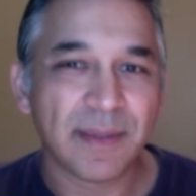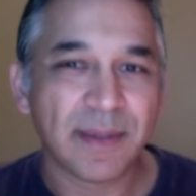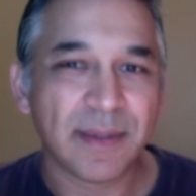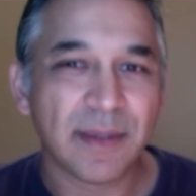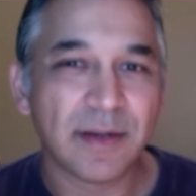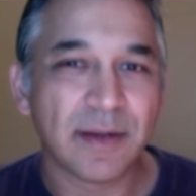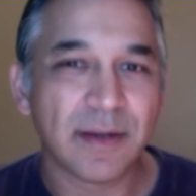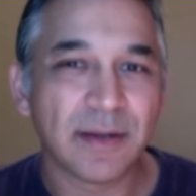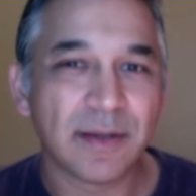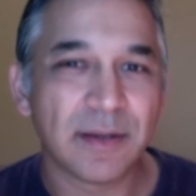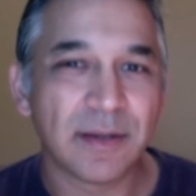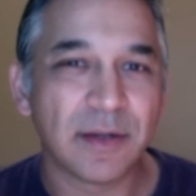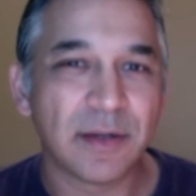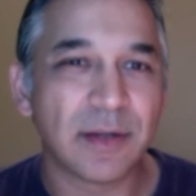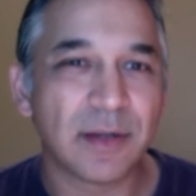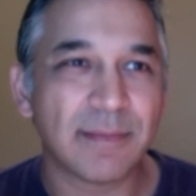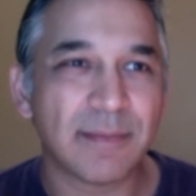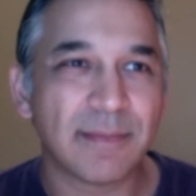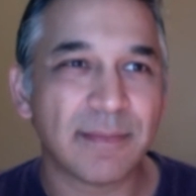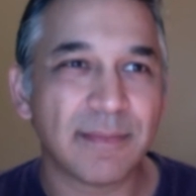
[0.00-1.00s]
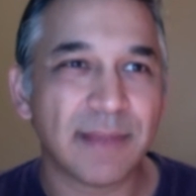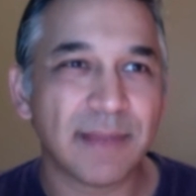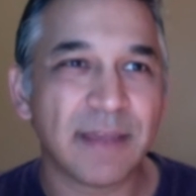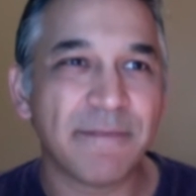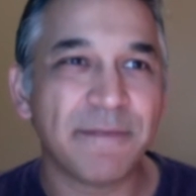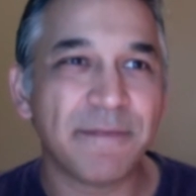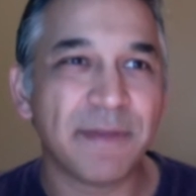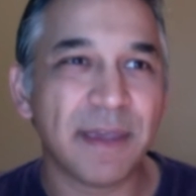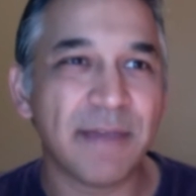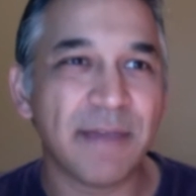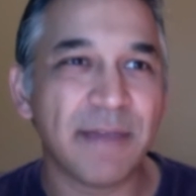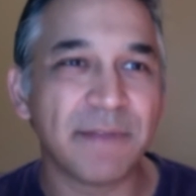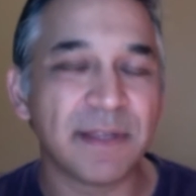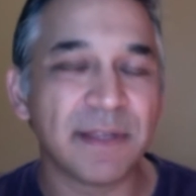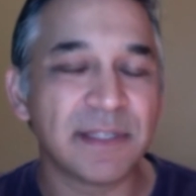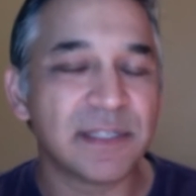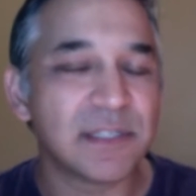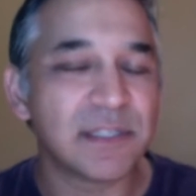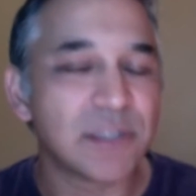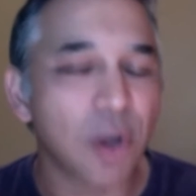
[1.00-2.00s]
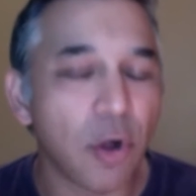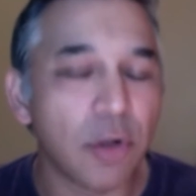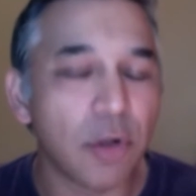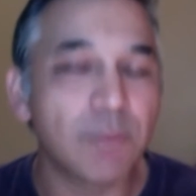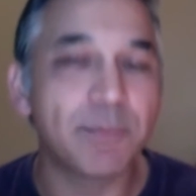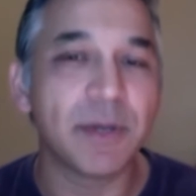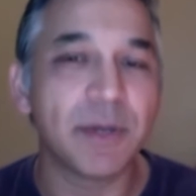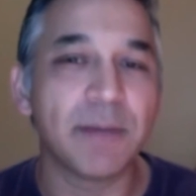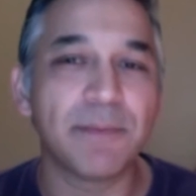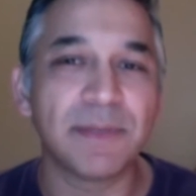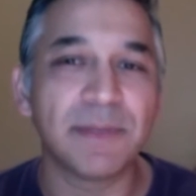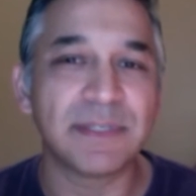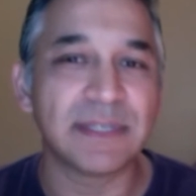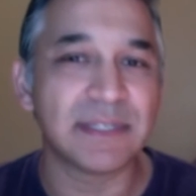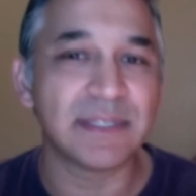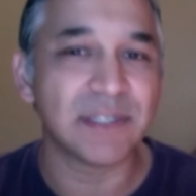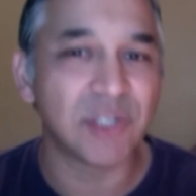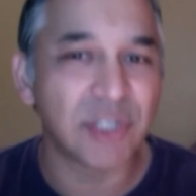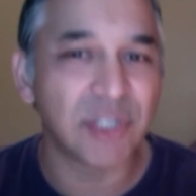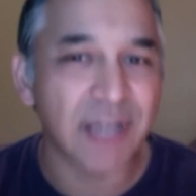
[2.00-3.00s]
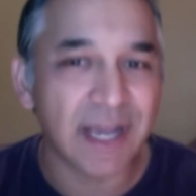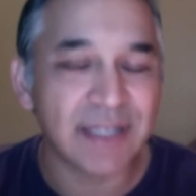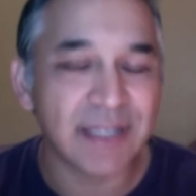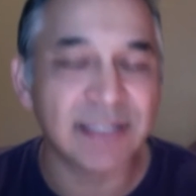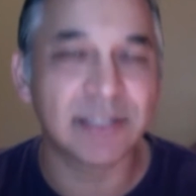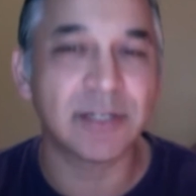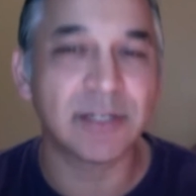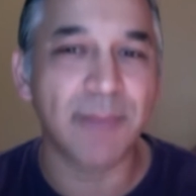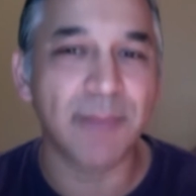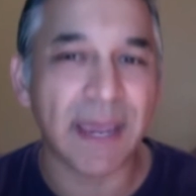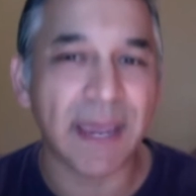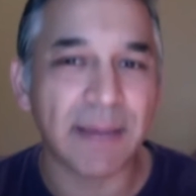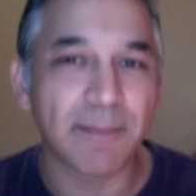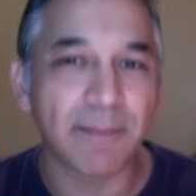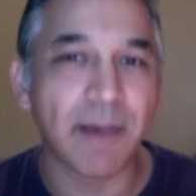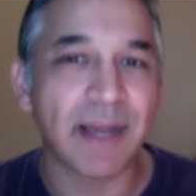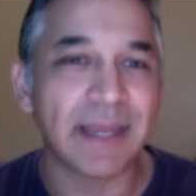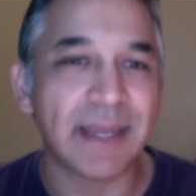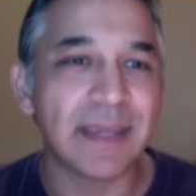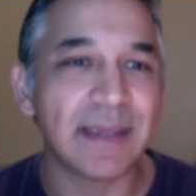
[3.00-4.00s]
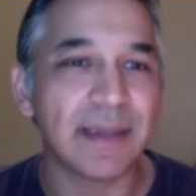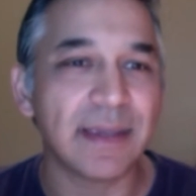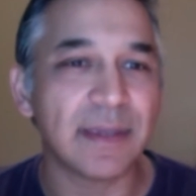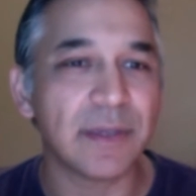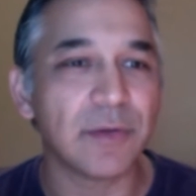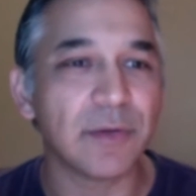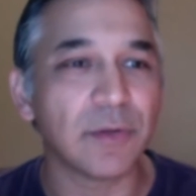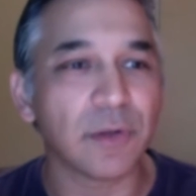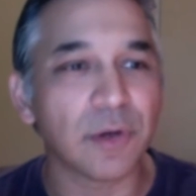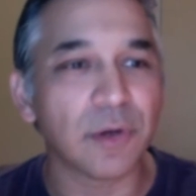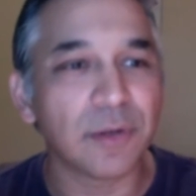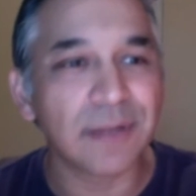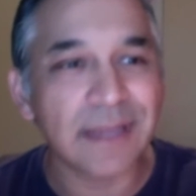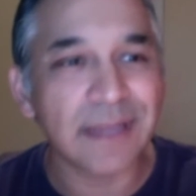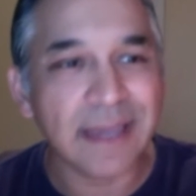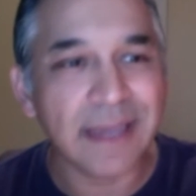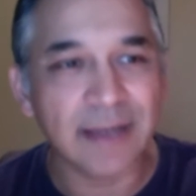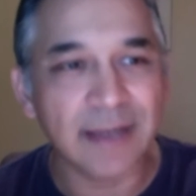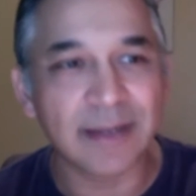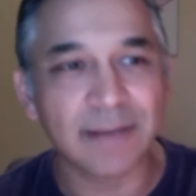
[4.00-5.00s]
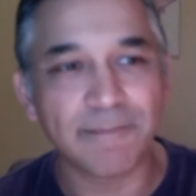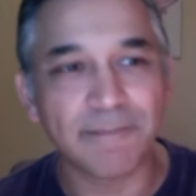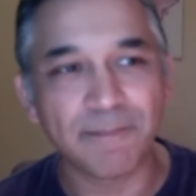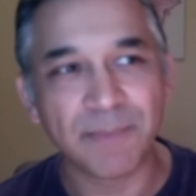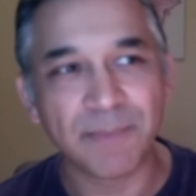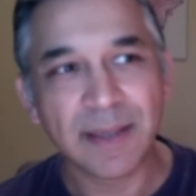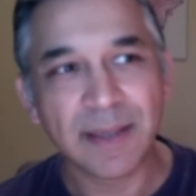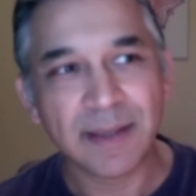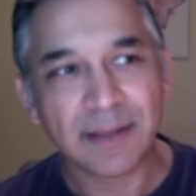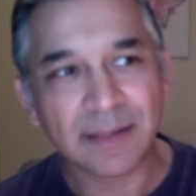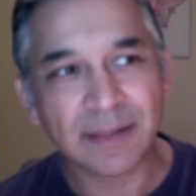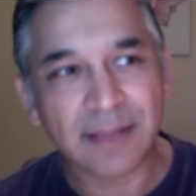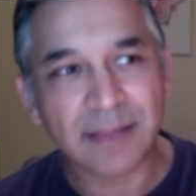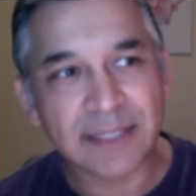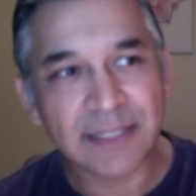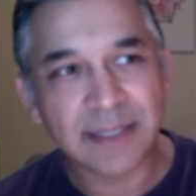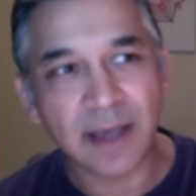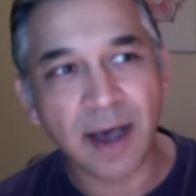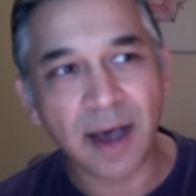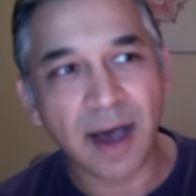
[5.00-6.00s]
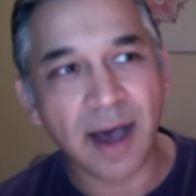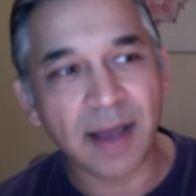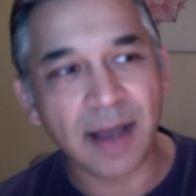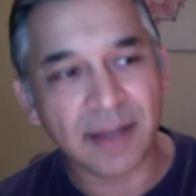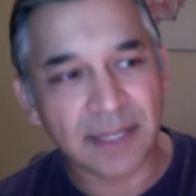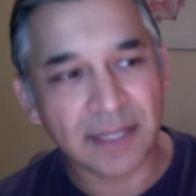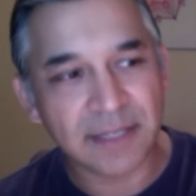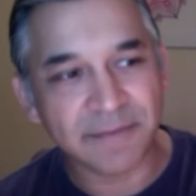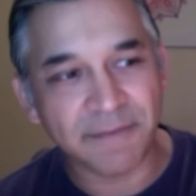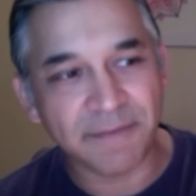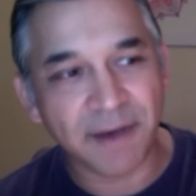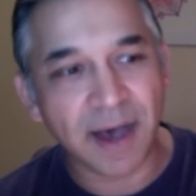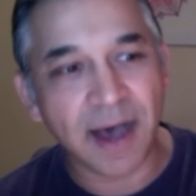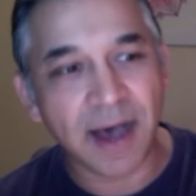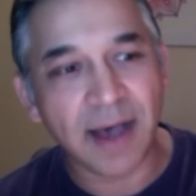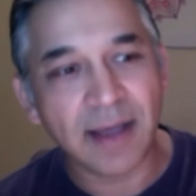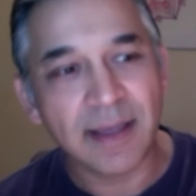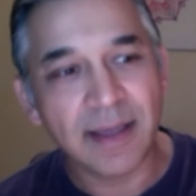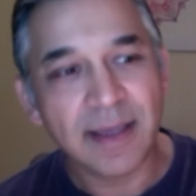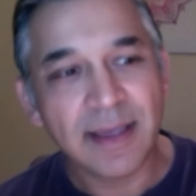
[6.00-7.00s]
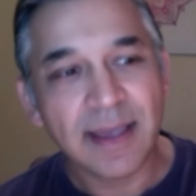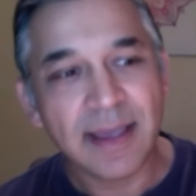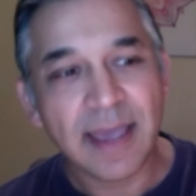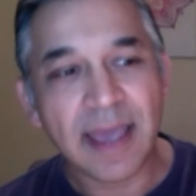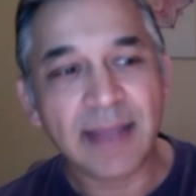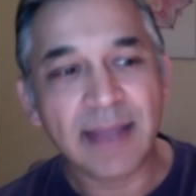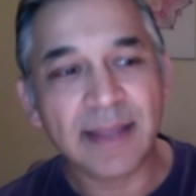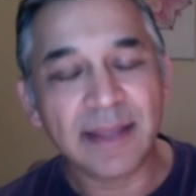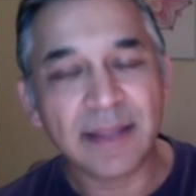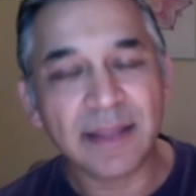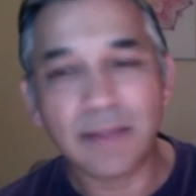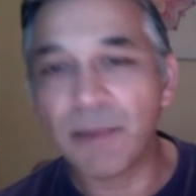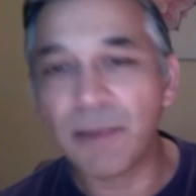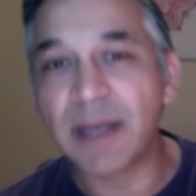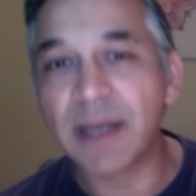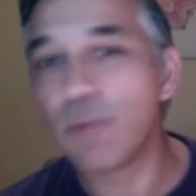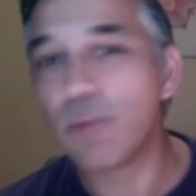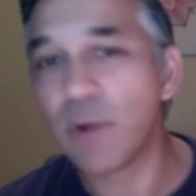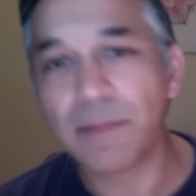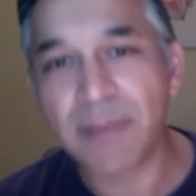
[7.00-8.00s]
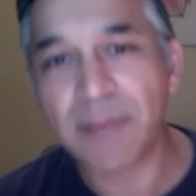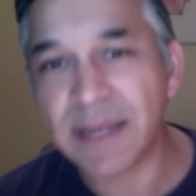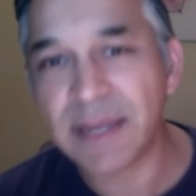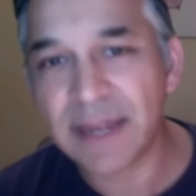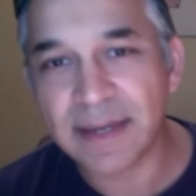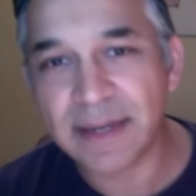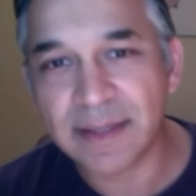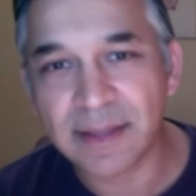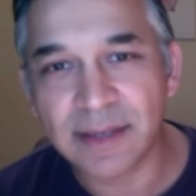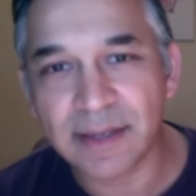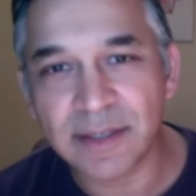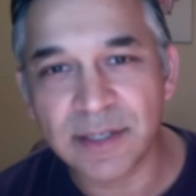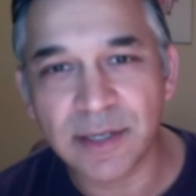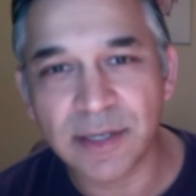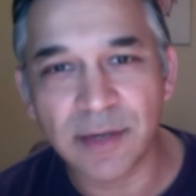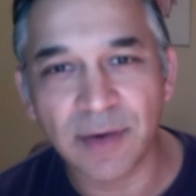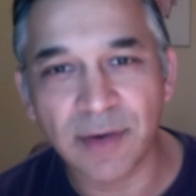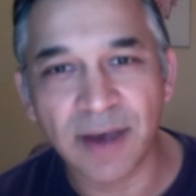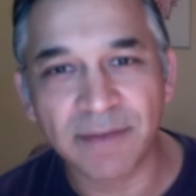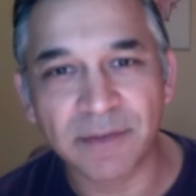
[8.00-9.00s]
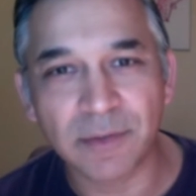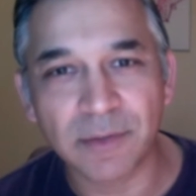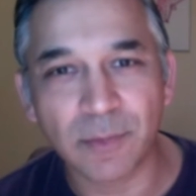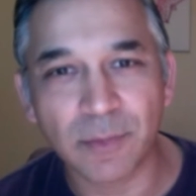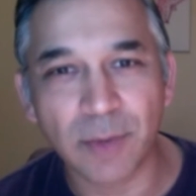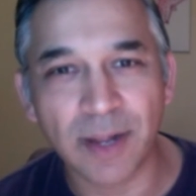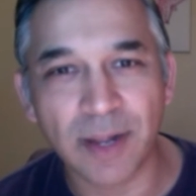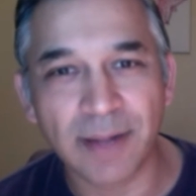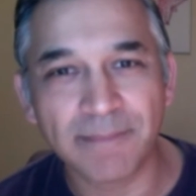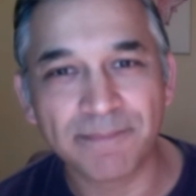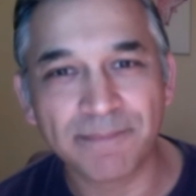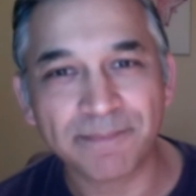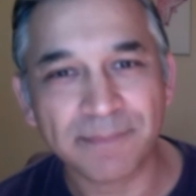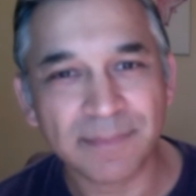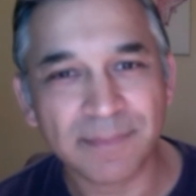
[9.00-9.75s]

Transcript: You're not. If the sole purpose is just to make money, you only hit it this far, and then the money won't mean anything to you after a while.